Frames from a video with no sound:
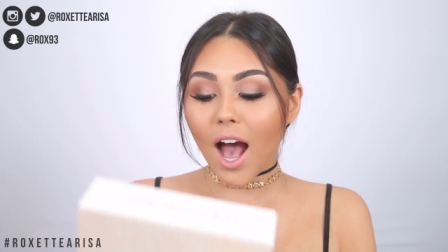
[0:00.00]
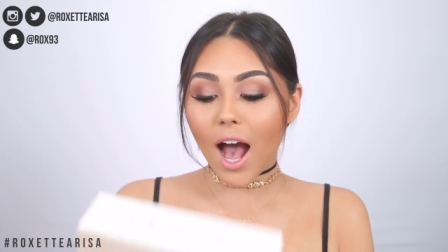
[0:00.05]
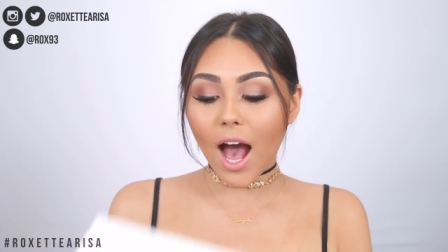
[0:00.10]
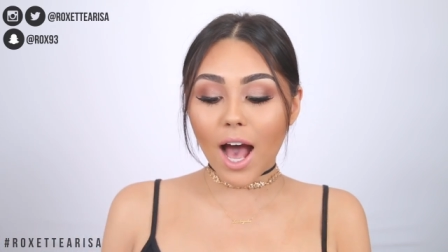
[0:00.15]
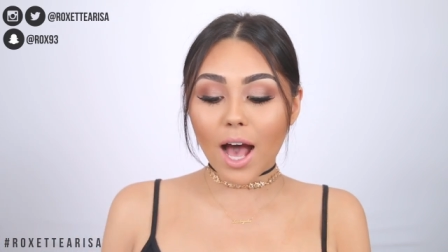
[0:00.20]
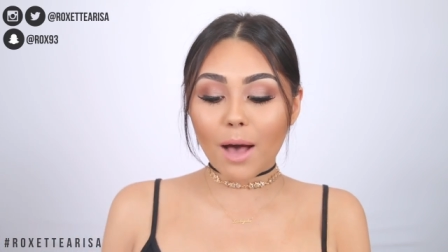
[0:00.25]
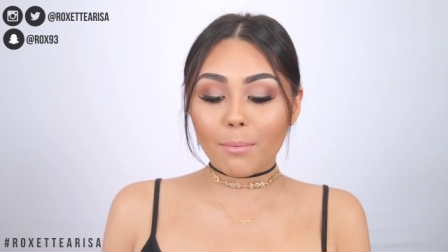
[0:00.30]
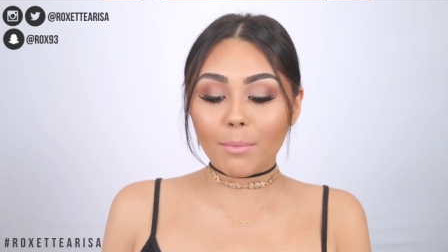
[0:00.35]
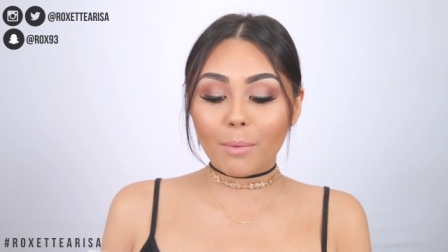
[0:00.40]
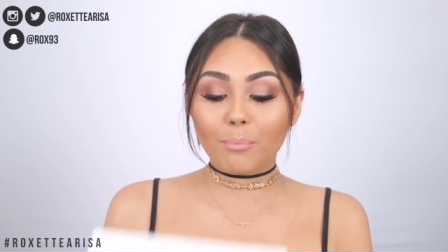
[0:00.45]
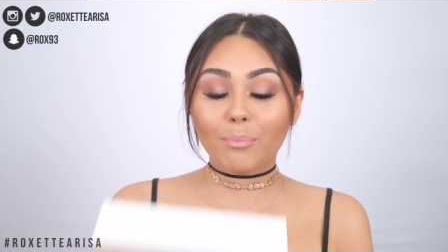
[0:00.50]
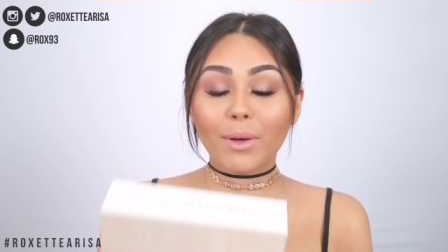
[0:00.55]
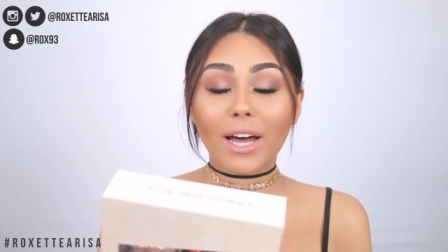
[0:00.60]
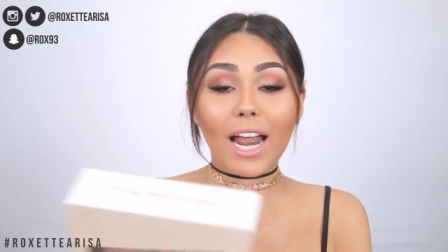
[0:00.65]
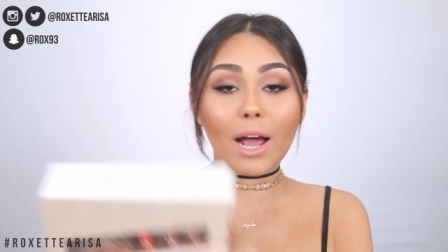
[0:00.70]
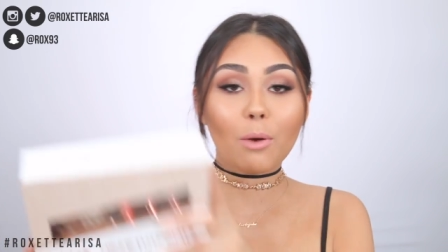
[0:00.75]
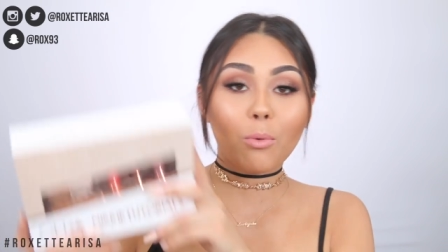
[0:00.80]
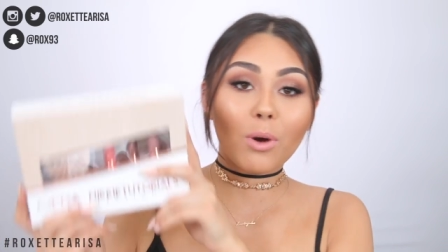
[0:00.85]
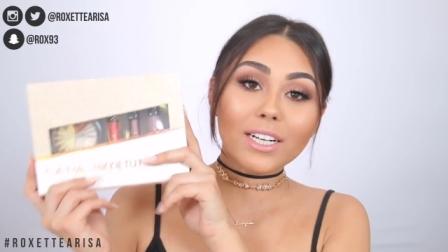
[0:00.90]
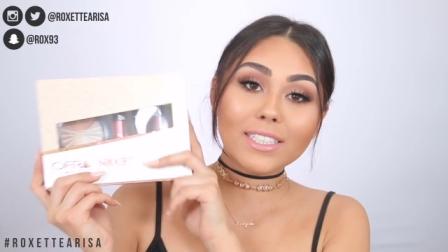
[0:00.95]

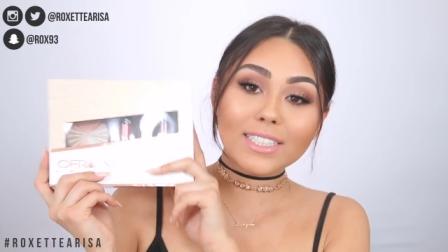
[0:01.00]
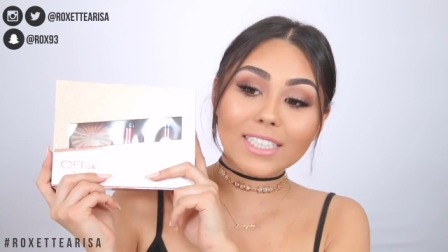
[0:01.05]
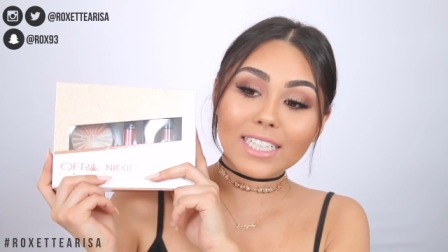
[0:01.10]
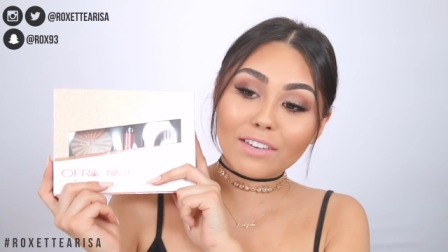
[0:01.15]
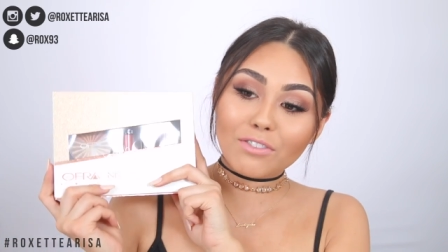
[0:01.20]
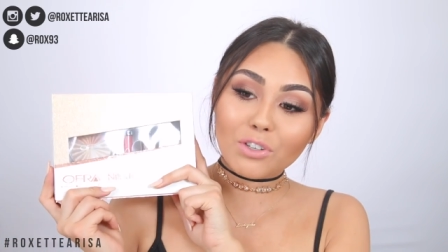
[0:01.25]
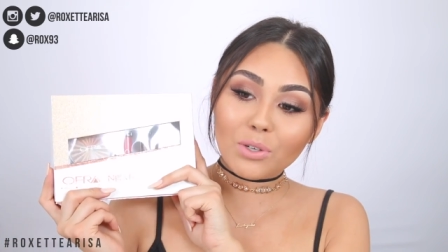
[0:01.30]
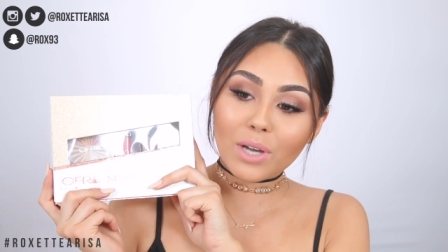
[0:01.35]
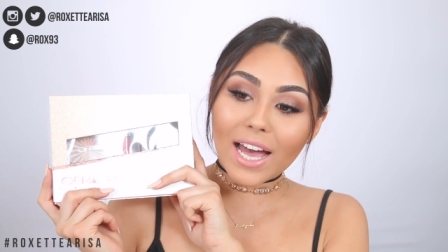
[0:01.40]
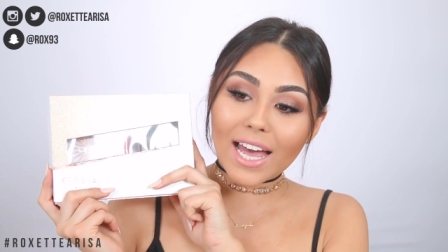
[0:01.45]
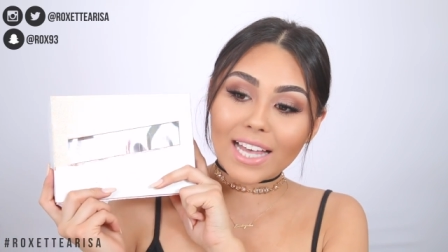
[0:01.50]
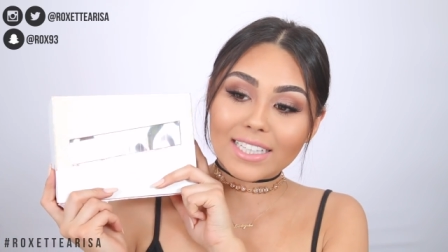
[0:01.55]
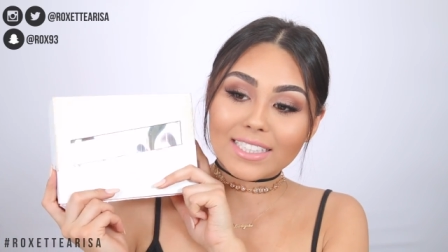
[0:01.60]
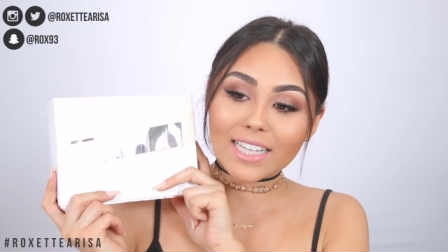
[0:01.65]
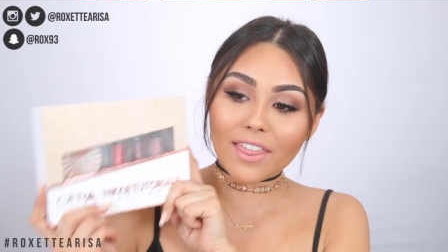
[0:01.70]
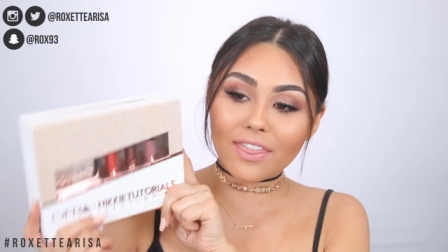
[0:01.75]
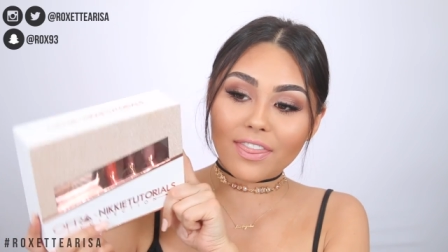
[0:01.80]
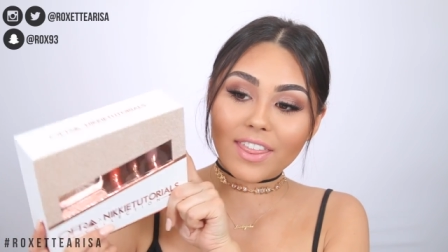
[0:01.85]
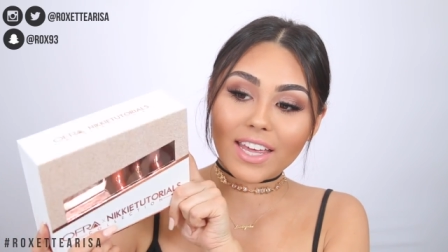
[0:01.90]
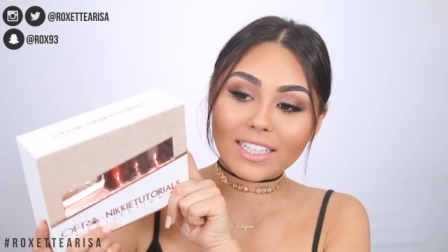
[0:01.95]
But I wanted to give you guys
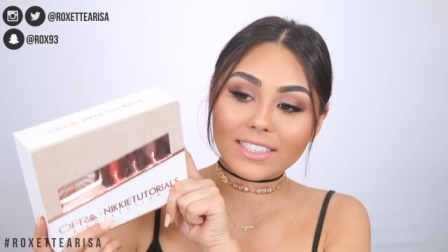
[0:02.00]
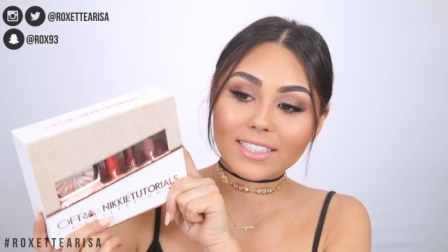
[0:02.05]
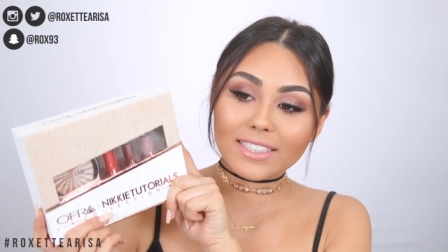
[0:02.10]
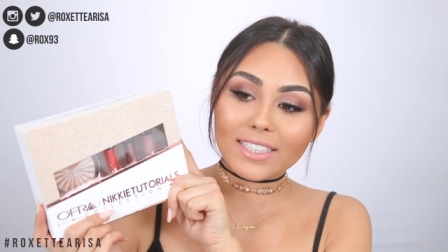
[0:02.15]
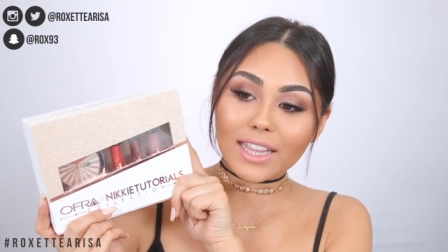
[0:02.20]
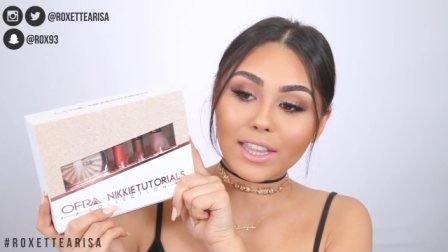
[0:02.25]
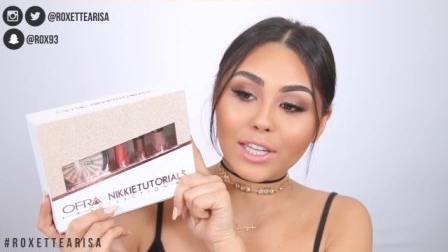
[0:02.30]
this